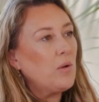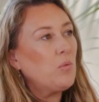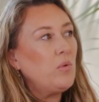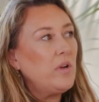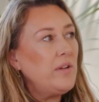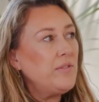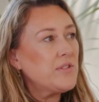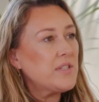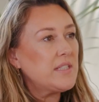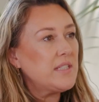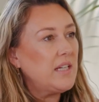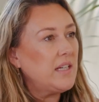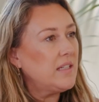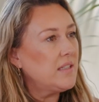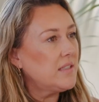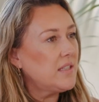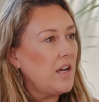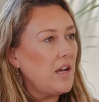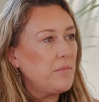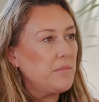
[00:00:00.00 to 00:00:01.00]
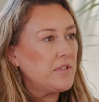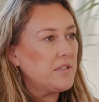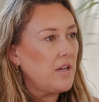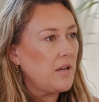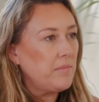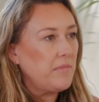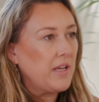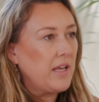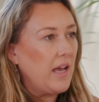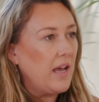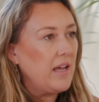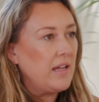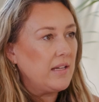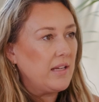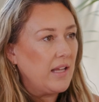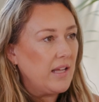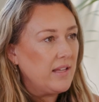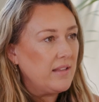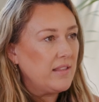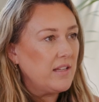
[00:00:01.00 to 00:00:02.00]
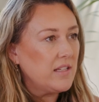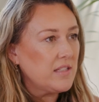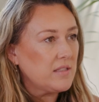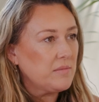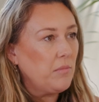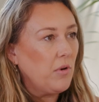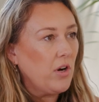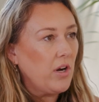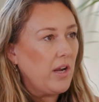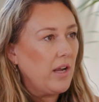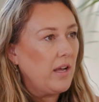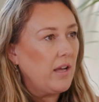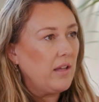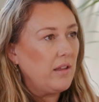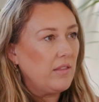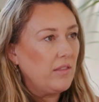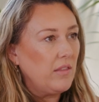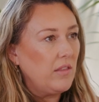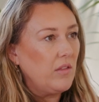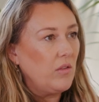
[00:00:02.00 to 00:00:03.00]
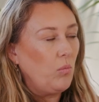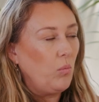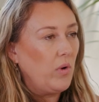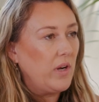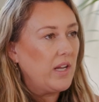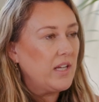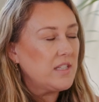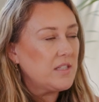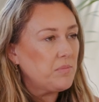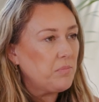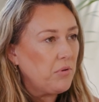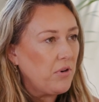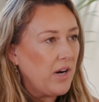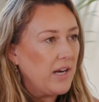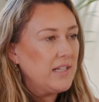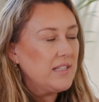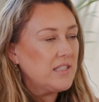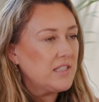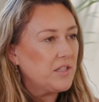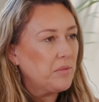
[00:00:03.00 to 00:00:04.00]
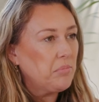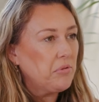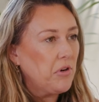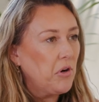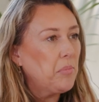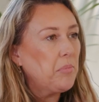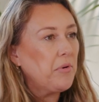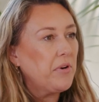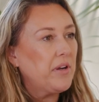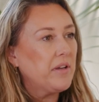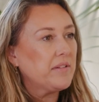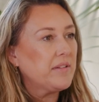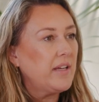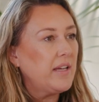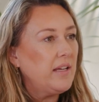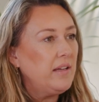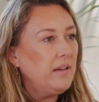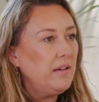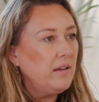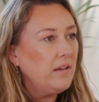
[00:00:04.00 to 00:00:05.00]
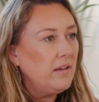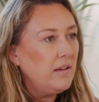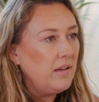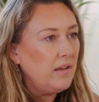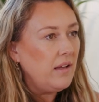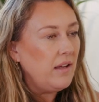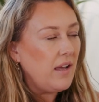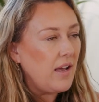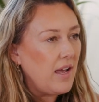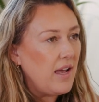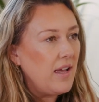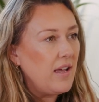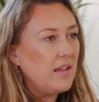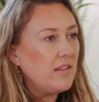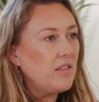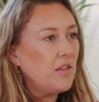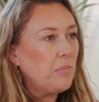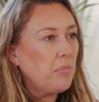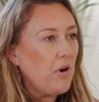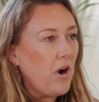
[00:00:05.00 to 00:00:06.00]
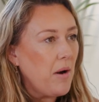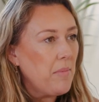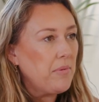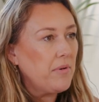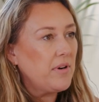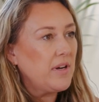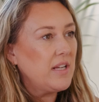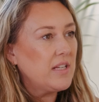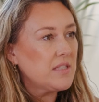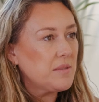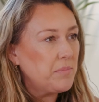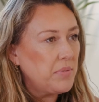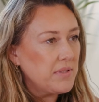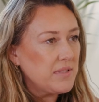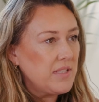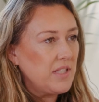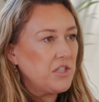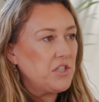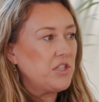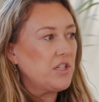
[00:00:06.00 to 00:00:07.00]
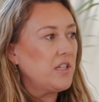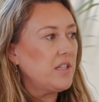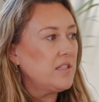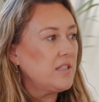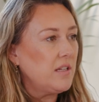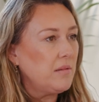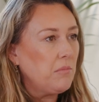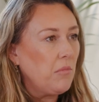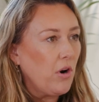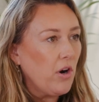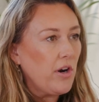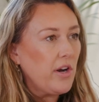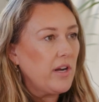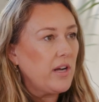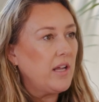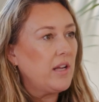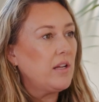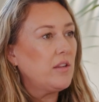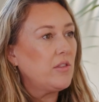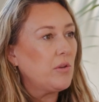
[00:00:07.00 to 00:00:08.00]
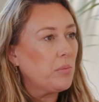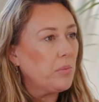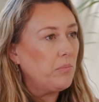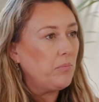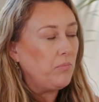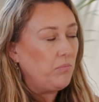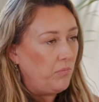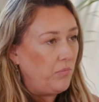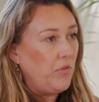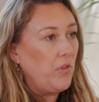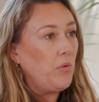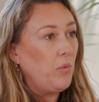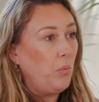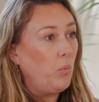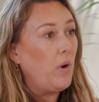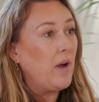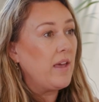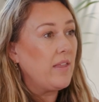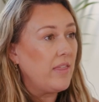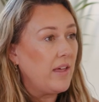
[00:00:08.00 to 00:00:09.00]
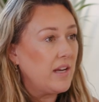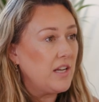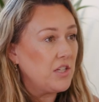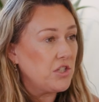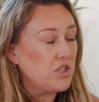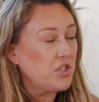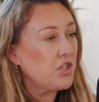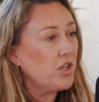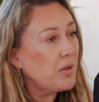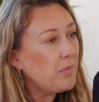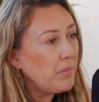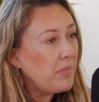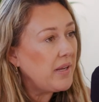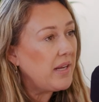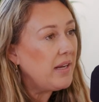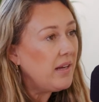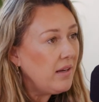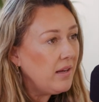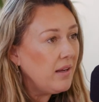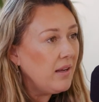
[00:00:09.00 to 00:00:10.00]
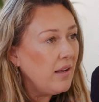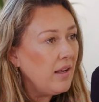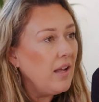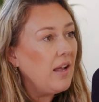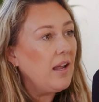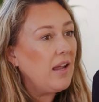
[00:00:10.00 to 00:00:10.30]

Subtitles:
And we've seen time and time again in this market, when it's priced appropriately and the property is positioned and marketed the way that it should be,